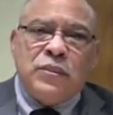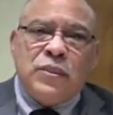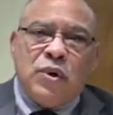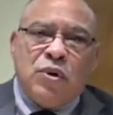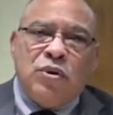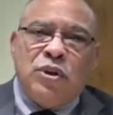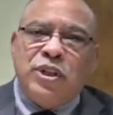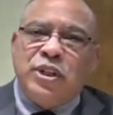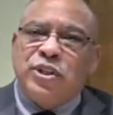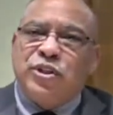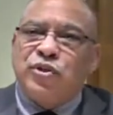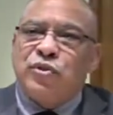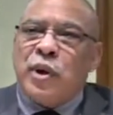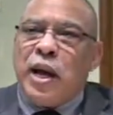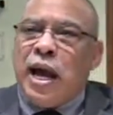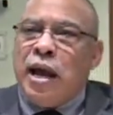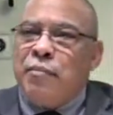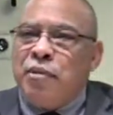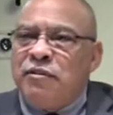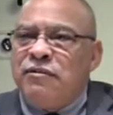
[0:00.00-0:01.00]
Only the
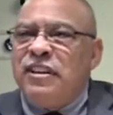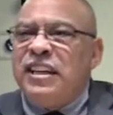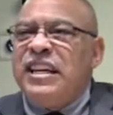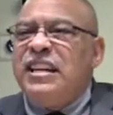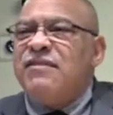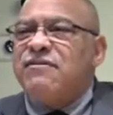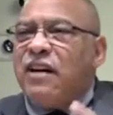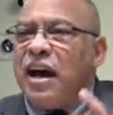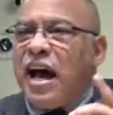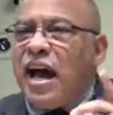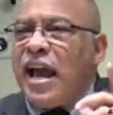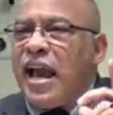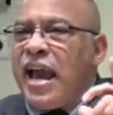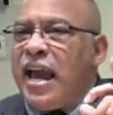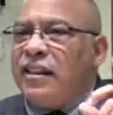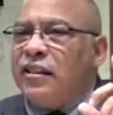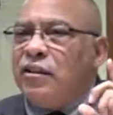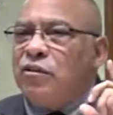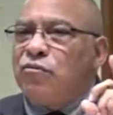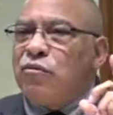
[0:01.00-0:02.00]
tribe of Levi
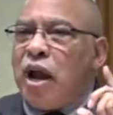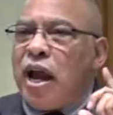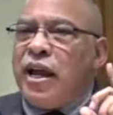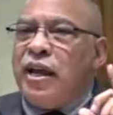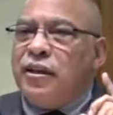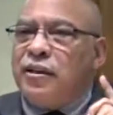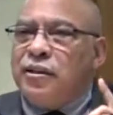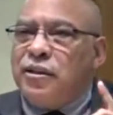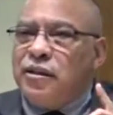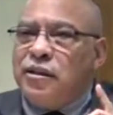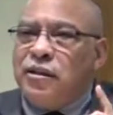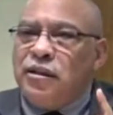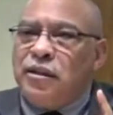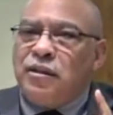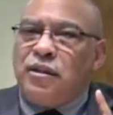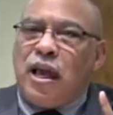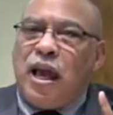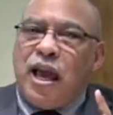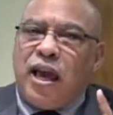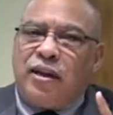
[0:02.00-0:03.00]
had the right
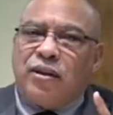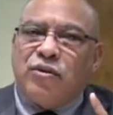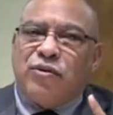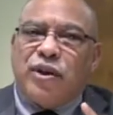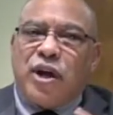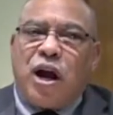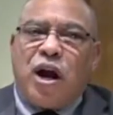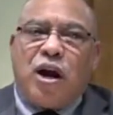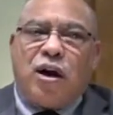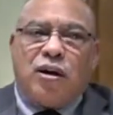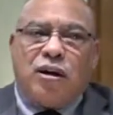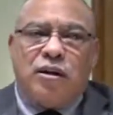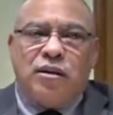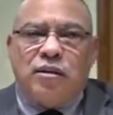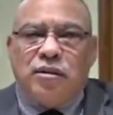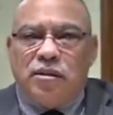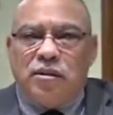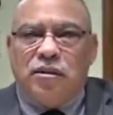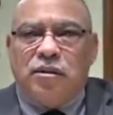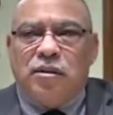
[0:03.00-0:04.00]
to handle the ark
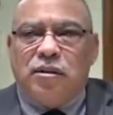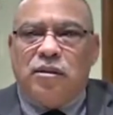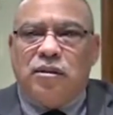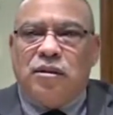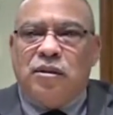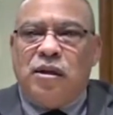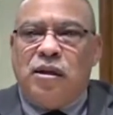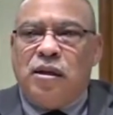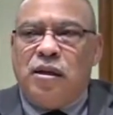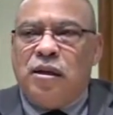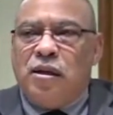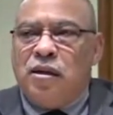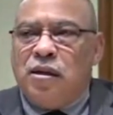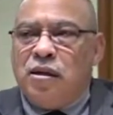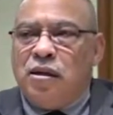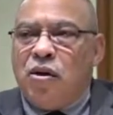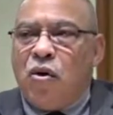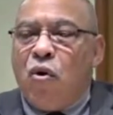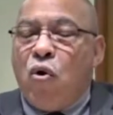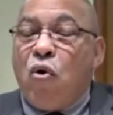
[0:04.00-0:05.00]

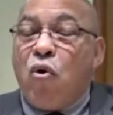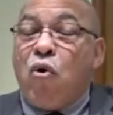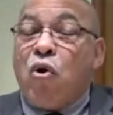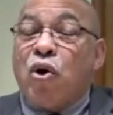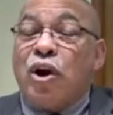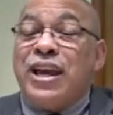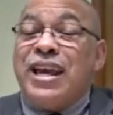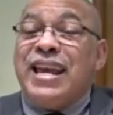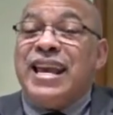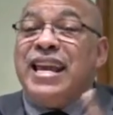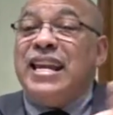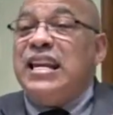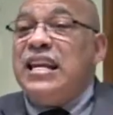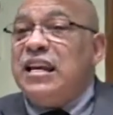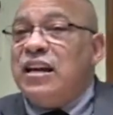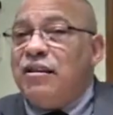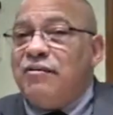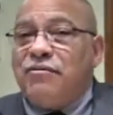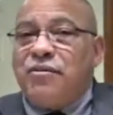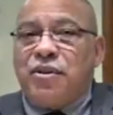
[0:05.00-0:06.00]
or any
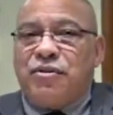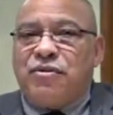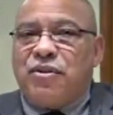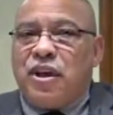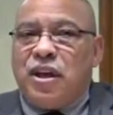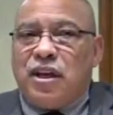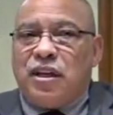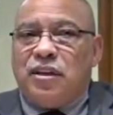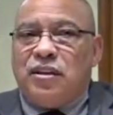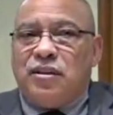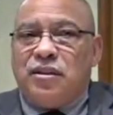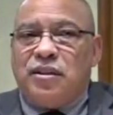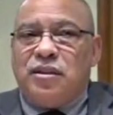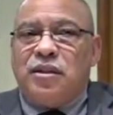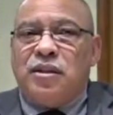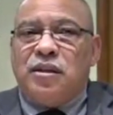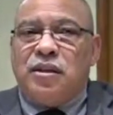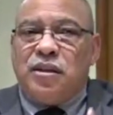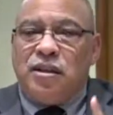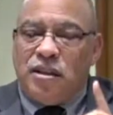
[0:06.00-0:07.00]
of the things
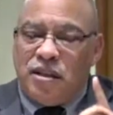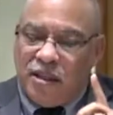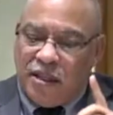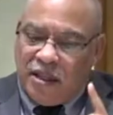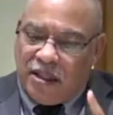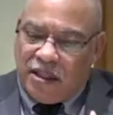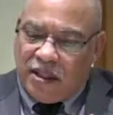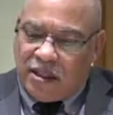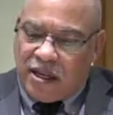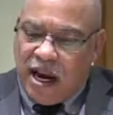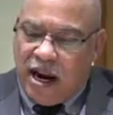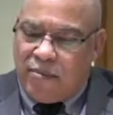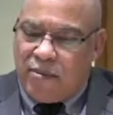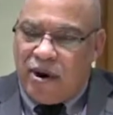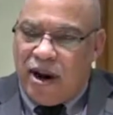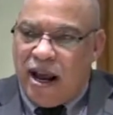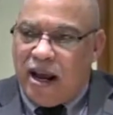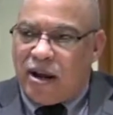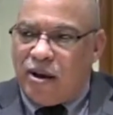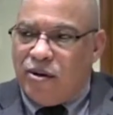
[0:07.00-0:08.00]
in the
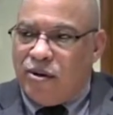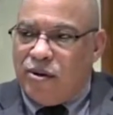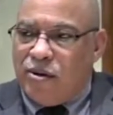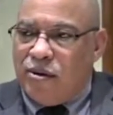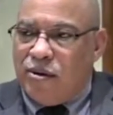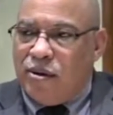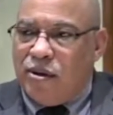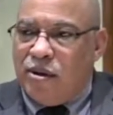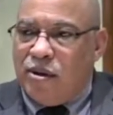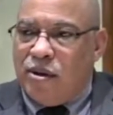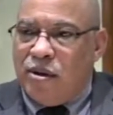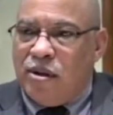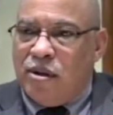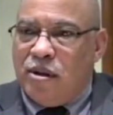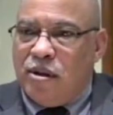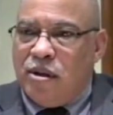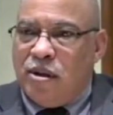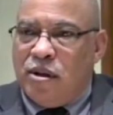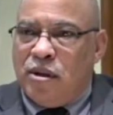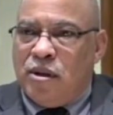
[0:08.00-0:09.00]
tabernacle.
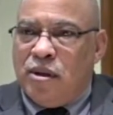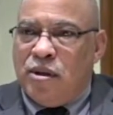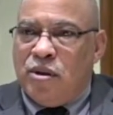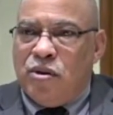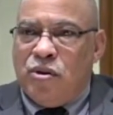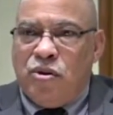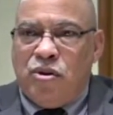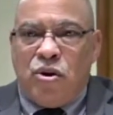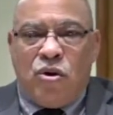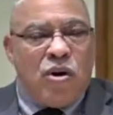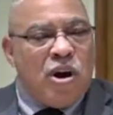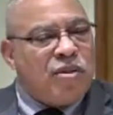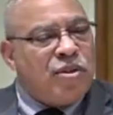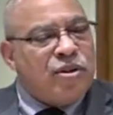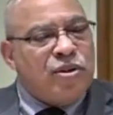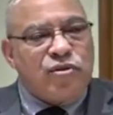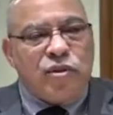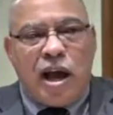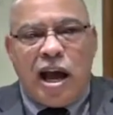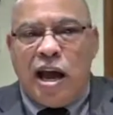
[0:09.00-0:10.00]
No other
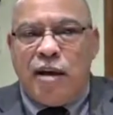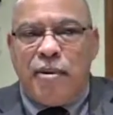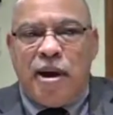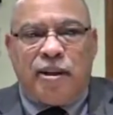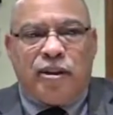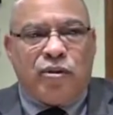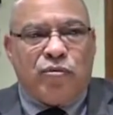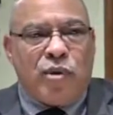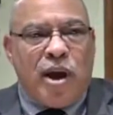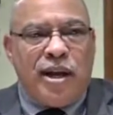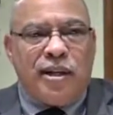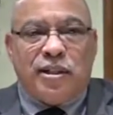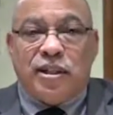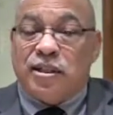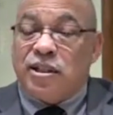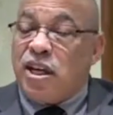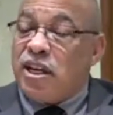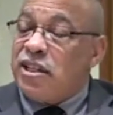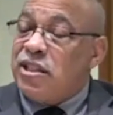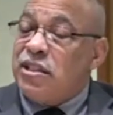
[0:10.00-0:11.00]
tribe had the right to
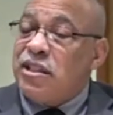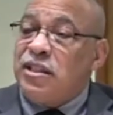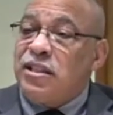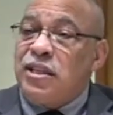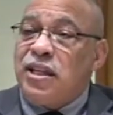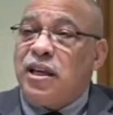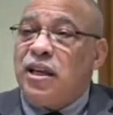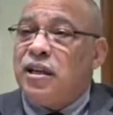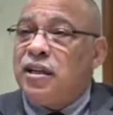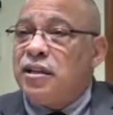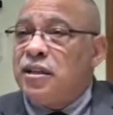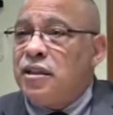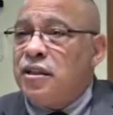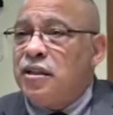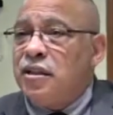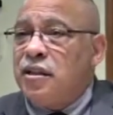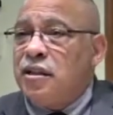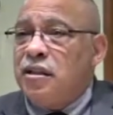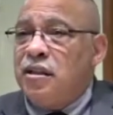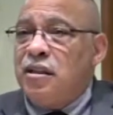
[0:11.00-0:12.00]
touch the tent,
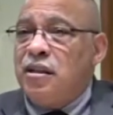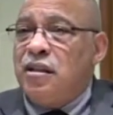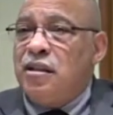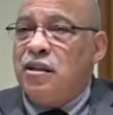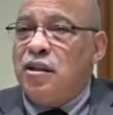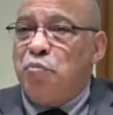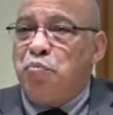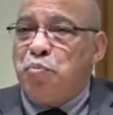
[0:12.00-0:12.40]
the